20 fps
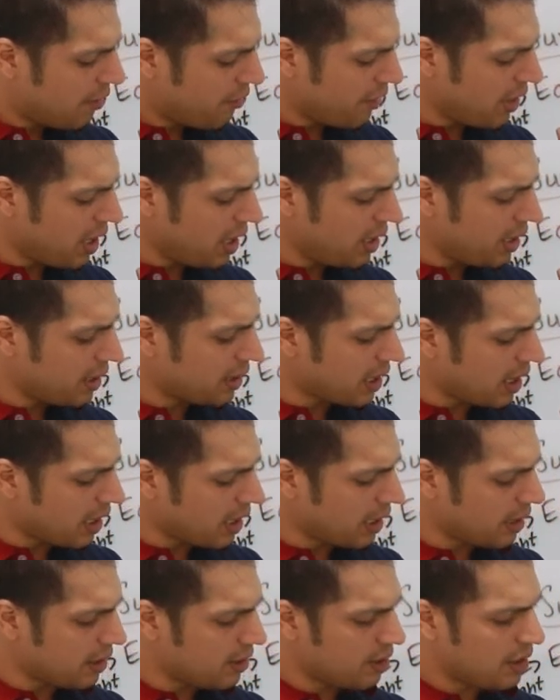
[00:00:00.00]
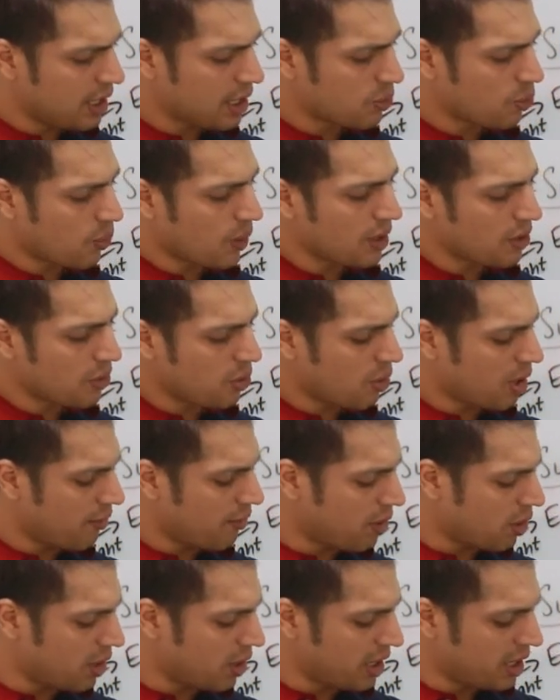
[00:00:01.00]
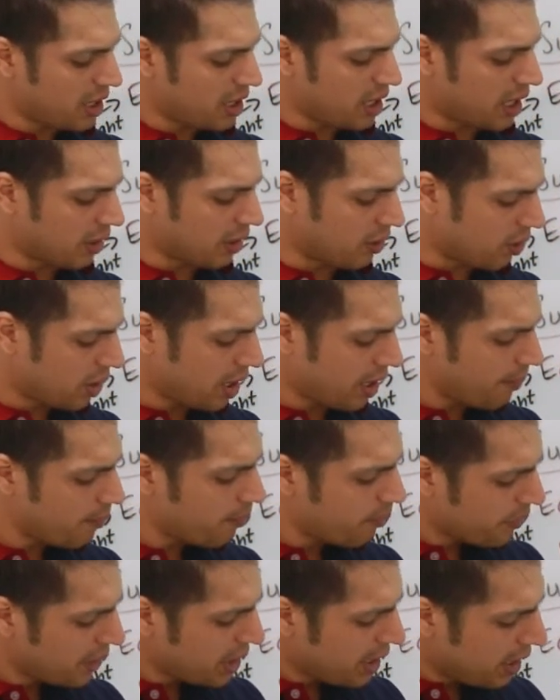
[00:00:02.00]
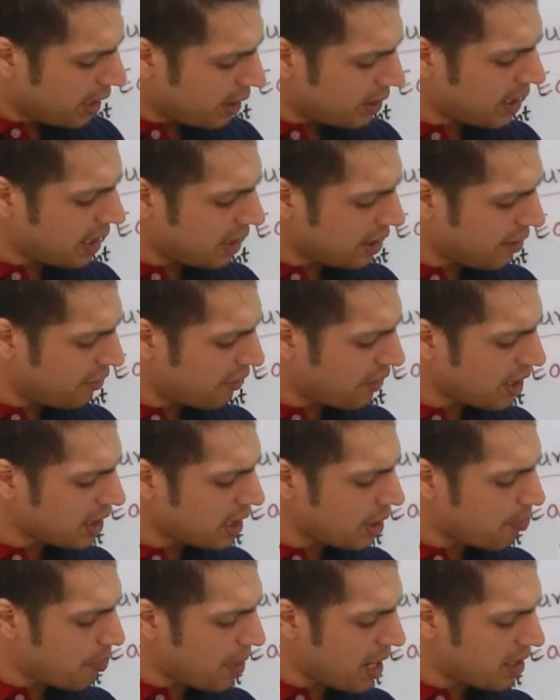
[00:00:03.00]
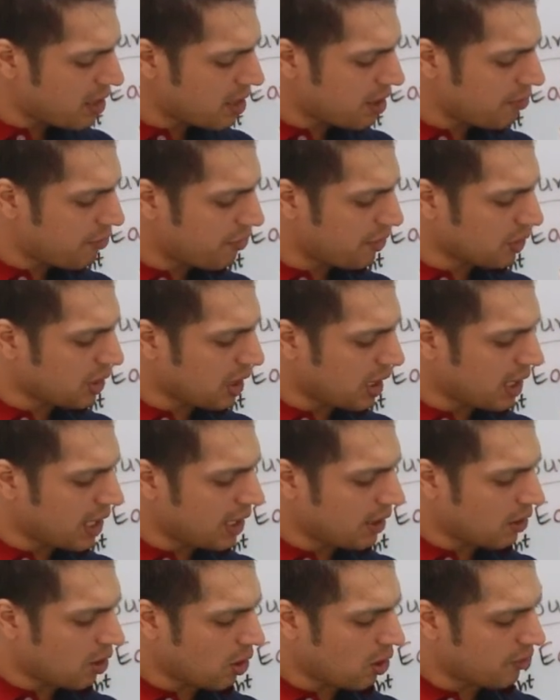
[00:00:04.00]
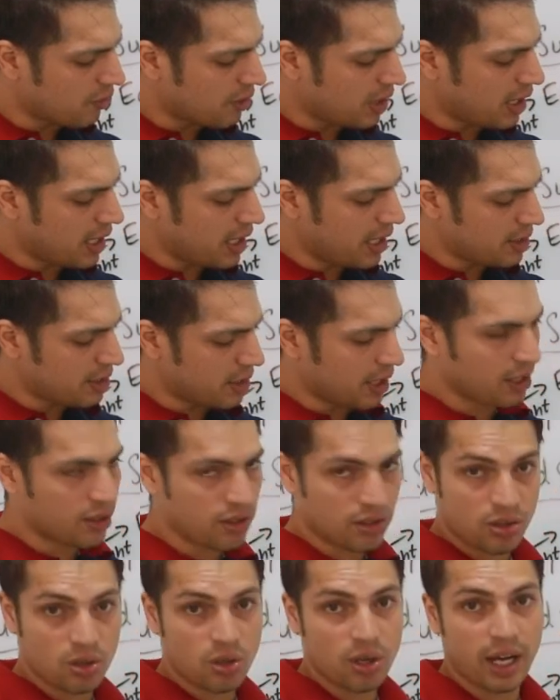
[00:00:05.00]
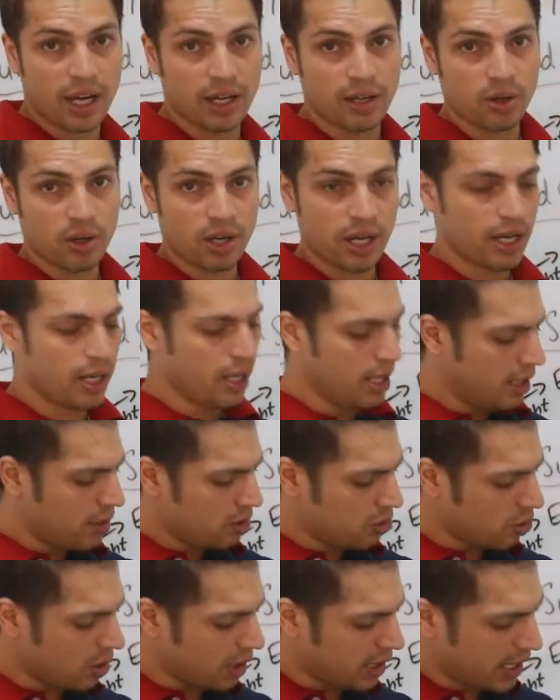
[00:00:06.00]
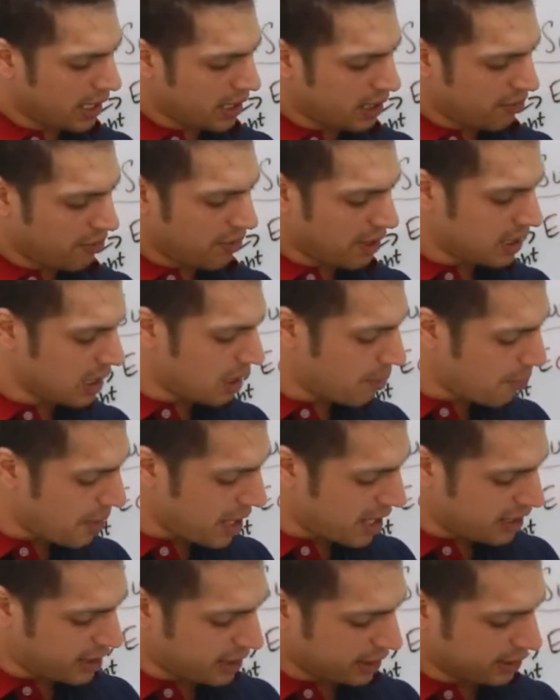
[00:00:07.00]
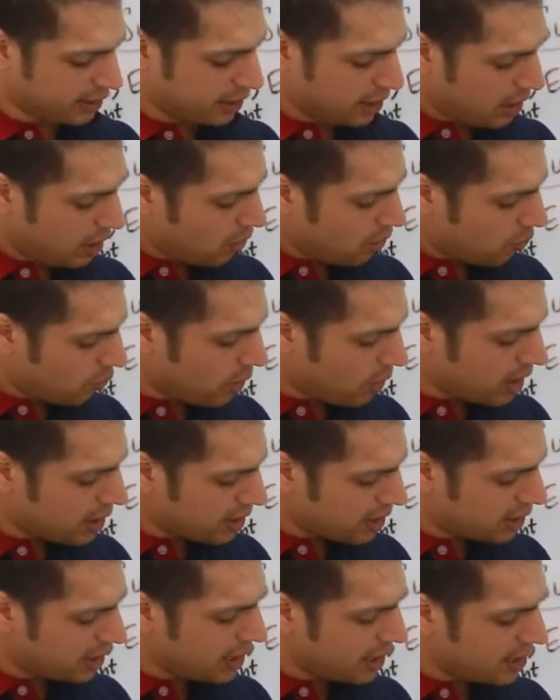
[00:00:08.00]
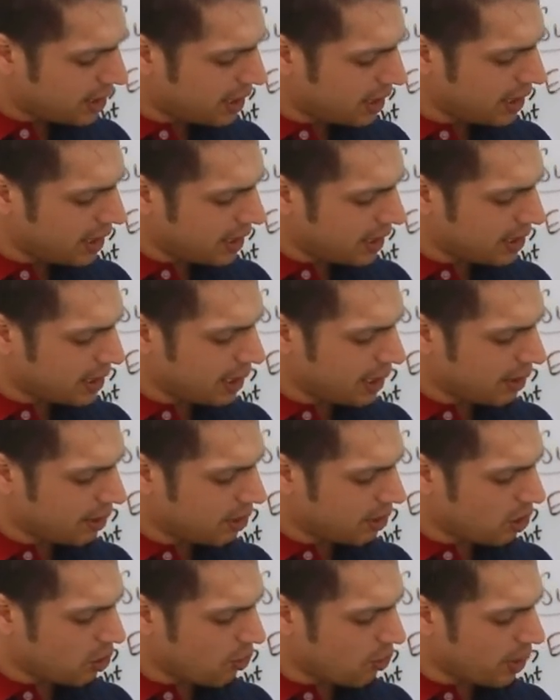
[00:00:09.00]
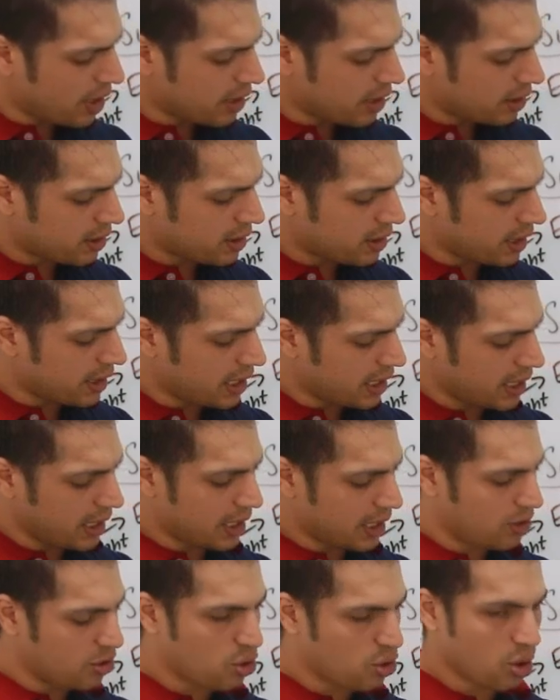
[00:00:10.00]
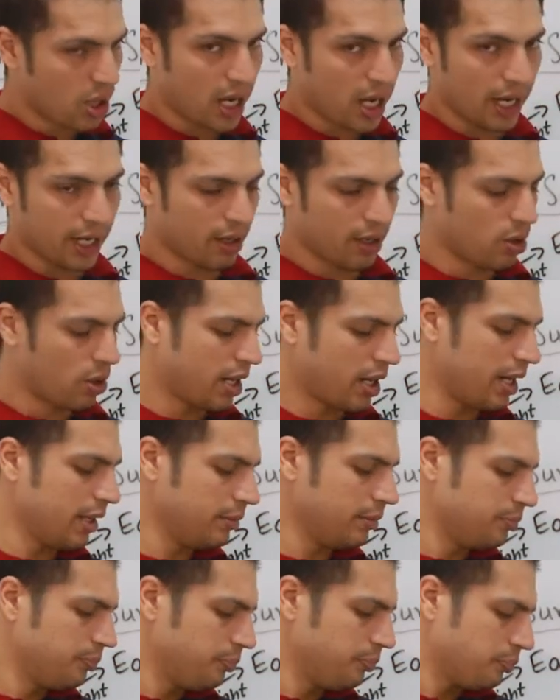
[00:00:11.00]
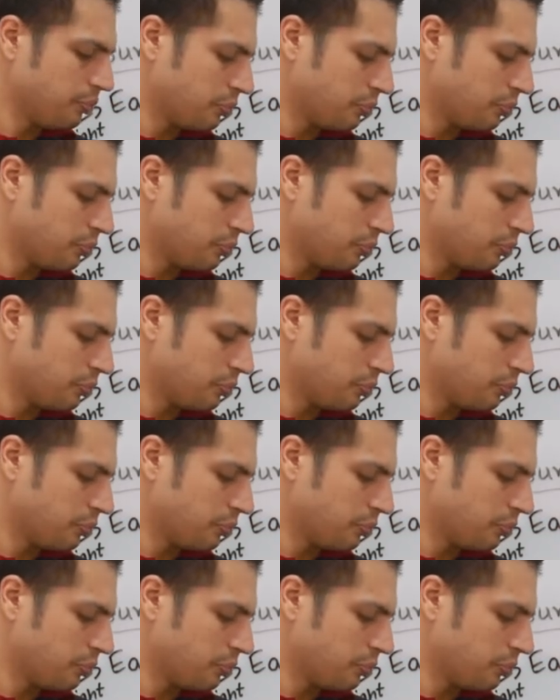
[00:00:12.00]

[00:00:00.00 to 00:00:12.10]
Fill in this one you have already done. Okay. Identify the pattern for the length of the days in July. Okay. So identify the pattern. What season is in Kuwait City in July? Okay.